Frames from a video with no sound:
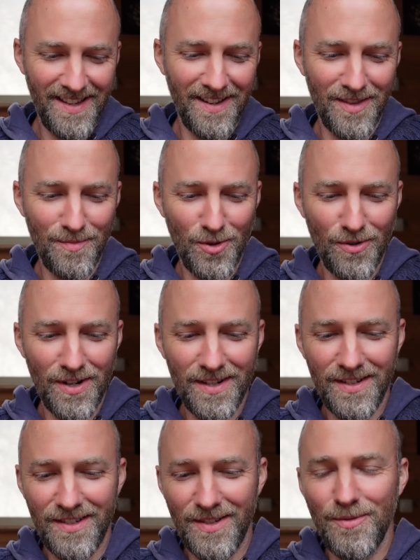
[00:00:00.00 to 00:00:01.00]
Yeah, the more
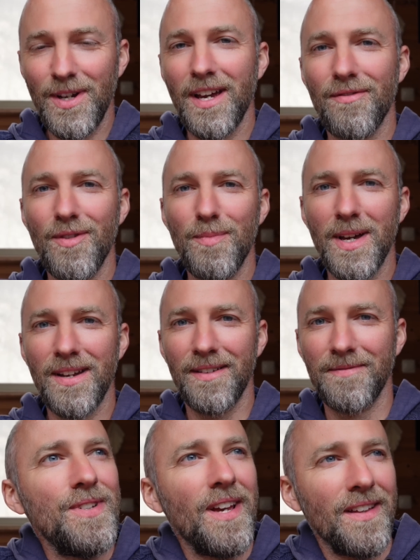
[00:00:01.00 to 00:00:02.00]
energy we have, the better.
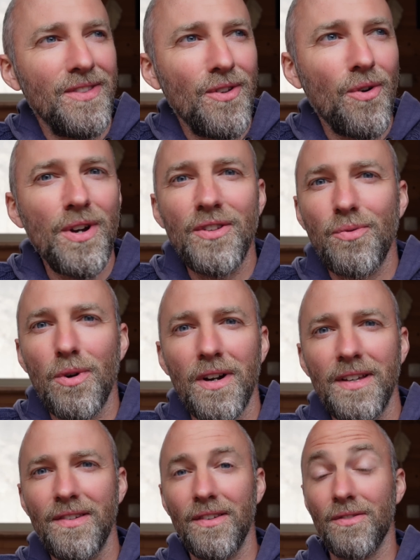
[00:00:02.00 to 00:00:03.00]
Yeah, noise
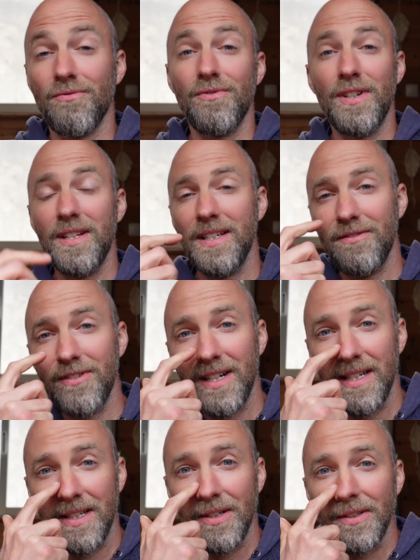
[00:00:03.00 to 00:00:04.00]
wise, it's really,
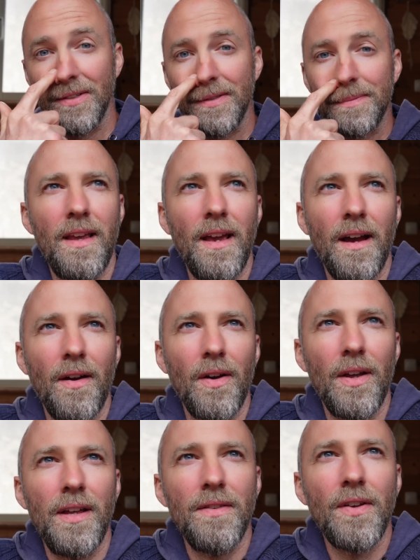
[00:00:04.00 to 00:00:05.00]
really good. Yeah,
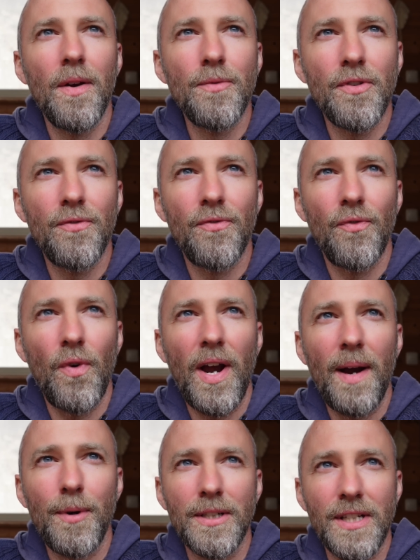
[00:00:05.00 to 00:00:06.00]
in terms of
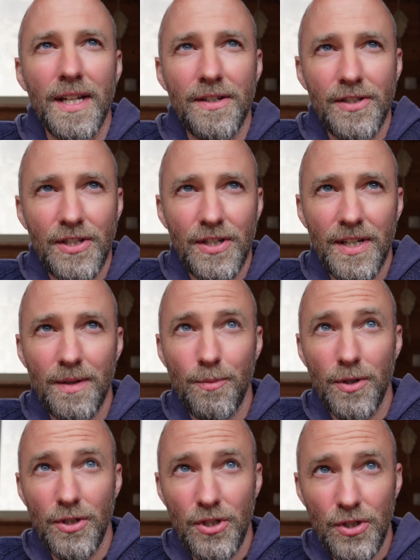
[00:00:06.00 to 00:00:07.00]
how much energy it
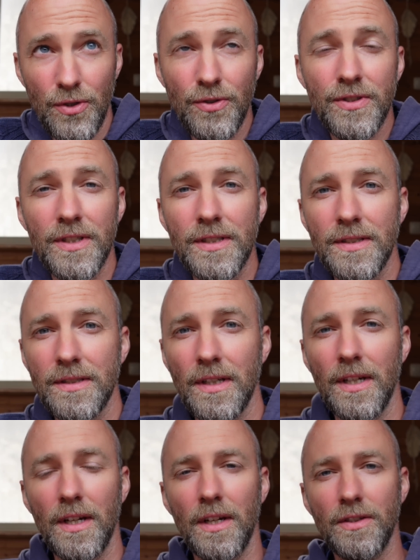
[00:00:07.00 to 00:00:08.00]
produces,
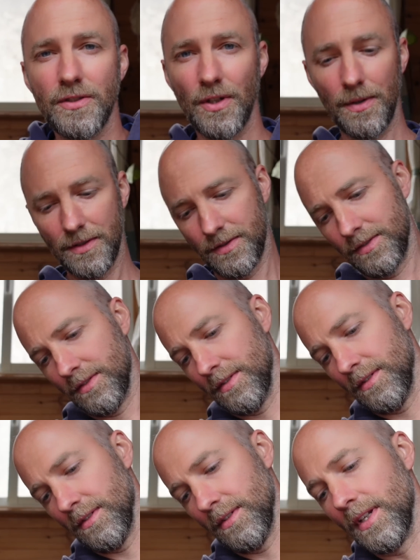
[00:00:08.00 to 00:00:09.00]
so it's
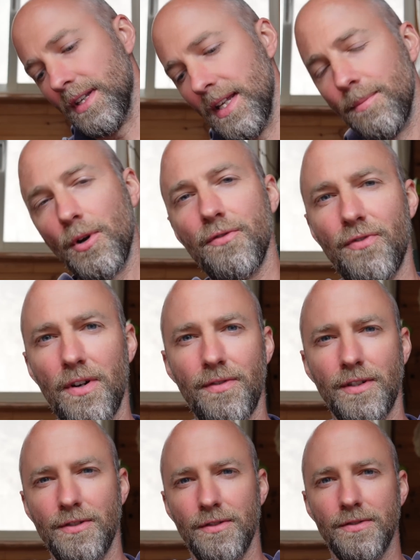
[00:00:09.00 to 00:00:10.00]
the Nemo
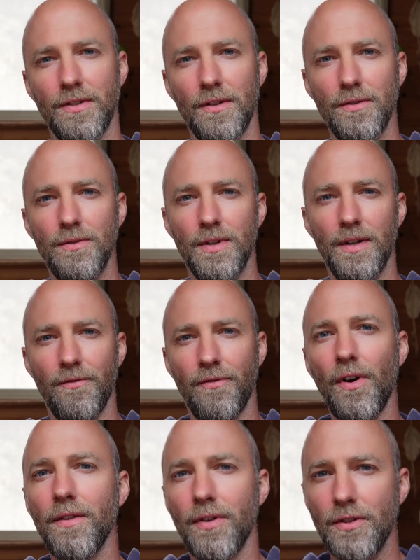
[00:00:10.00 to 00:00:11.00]
500, so
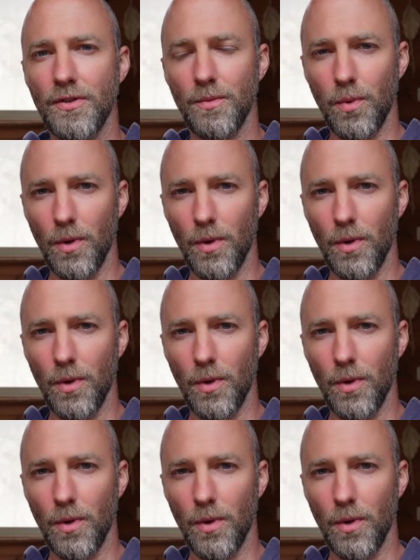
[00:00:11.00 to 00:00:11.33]
500